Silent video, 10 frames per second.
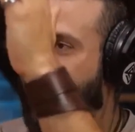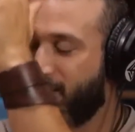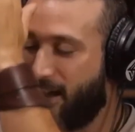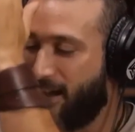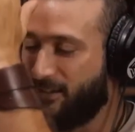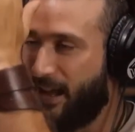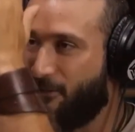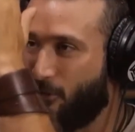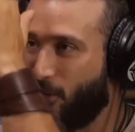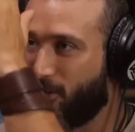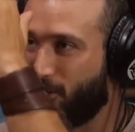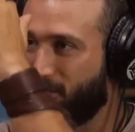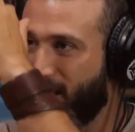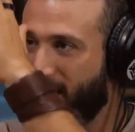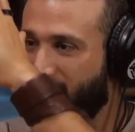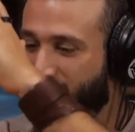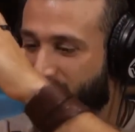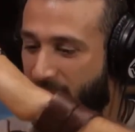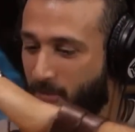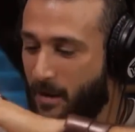As everyone starts getting into
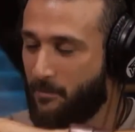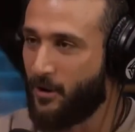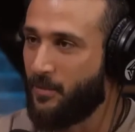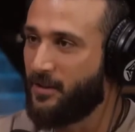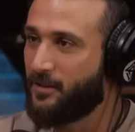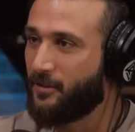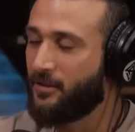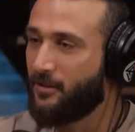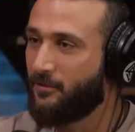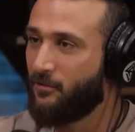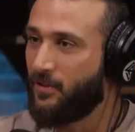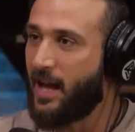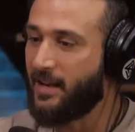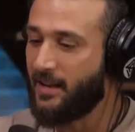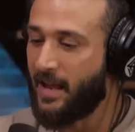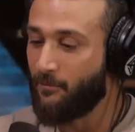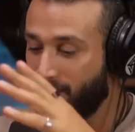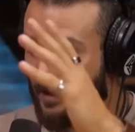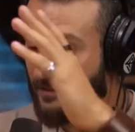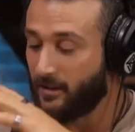the game, that pyramid starts to flatten
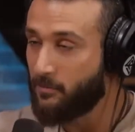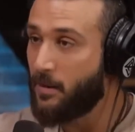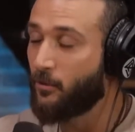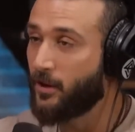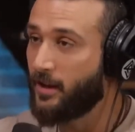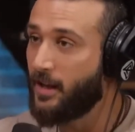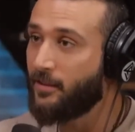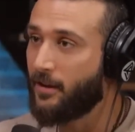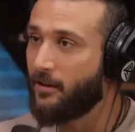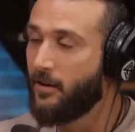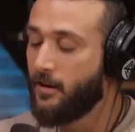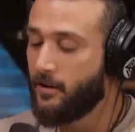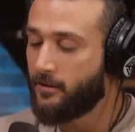and less people are going to get there.